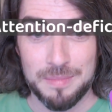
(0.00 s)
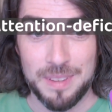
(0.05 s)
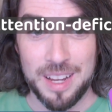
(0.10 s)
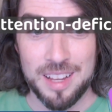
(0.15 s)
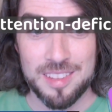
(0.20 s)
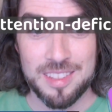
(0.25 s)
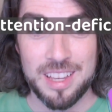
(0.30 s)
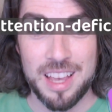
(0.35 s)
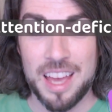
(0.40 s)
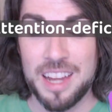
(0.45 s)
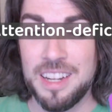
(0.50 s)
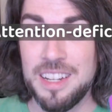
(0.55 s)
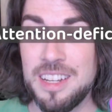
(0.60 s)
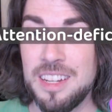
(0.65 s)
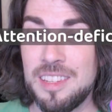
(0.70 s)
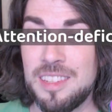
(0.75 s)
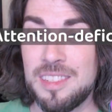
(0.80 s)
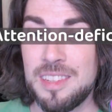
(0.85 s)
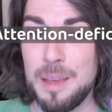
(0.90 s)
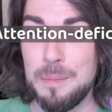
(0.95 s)
It's got a
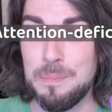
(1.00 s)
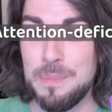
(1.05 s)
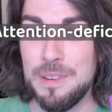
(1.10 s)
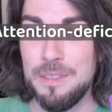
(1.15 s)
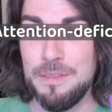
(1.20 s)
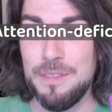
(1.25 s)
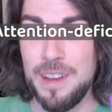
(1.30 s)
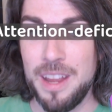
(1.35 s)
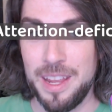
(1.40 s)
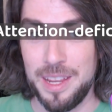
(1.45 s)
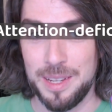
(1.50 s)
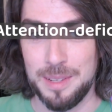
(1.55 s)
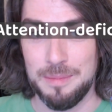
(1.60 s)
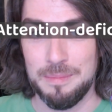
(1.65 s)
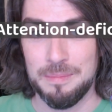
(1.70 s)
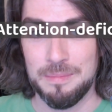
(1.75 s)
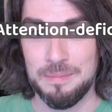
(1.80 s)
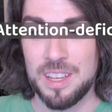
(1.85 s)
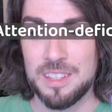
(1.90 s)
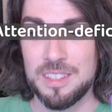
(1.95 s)
deceptive
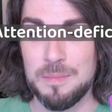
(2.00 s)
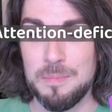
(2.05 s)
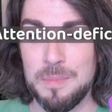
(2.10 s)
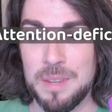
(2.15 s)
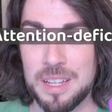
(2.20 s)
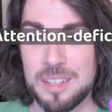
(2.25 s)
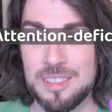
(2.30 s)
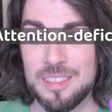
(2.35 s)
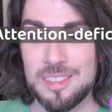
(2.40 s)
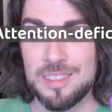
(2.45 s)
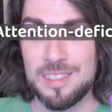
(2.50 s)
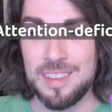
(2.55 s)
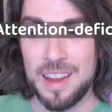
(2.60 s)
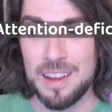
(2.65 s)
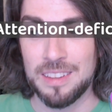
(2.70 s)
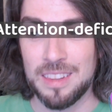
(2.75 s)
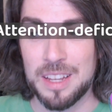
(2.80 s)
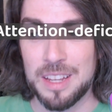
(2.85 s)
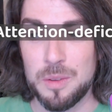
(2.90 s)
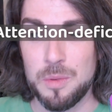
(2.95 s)
name because it makes it
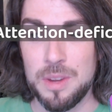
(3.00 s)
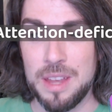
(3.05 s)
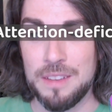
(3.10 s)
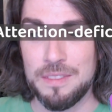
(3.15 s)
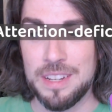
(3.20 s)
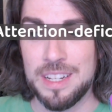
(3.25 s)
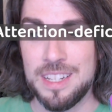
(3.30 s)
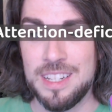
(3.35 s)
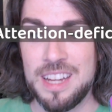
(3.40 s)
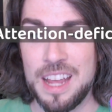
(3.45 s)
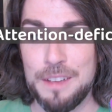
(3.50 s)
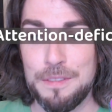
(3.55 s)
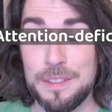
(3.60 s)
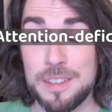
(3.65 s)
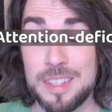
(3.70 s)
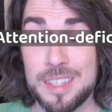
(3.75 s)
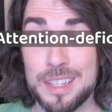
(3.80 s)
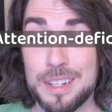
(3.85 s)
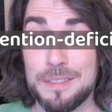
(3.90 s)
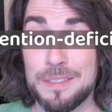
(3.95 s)
sound like we have a
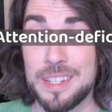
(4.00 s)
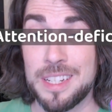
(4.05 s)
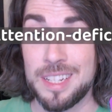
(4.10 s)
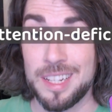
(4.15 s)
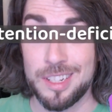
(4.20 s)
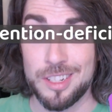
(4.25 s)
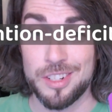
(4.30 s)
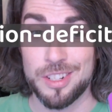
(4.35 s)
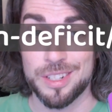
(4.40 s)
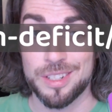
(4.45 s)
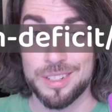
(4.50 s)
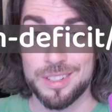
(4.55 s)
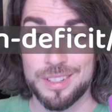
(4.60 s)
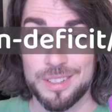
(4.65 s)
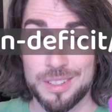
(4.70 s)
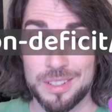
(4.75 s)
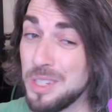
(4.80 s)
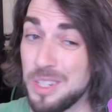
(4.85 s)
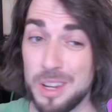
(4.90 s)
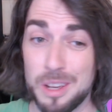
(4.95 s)
deficit of attention.
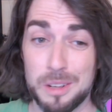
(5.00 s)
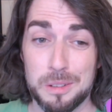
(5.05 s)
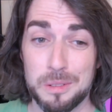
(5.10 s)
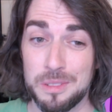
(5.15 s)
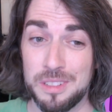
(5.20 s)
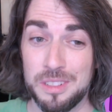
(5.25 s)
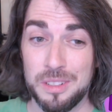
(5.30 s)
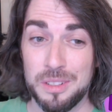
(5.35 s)
We don't.